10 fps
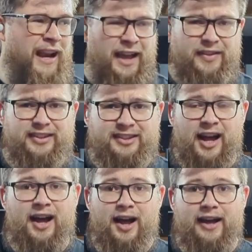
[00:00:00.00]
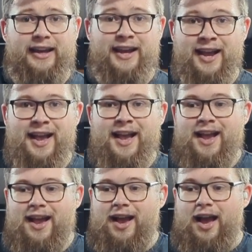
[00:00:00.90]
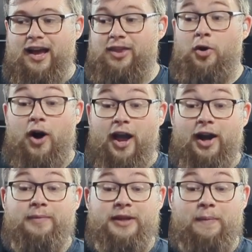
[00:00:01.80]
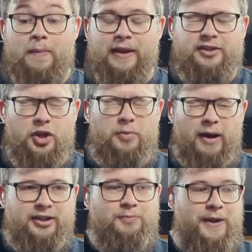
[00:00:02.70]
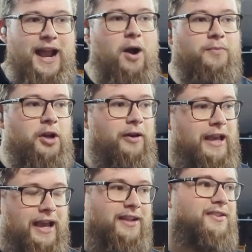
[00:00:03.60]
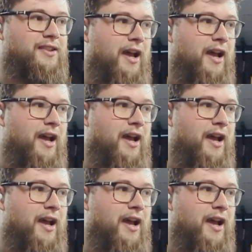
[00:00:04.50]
at the start, I thought I hyped it up a bit too much, but now I'm doing it. It's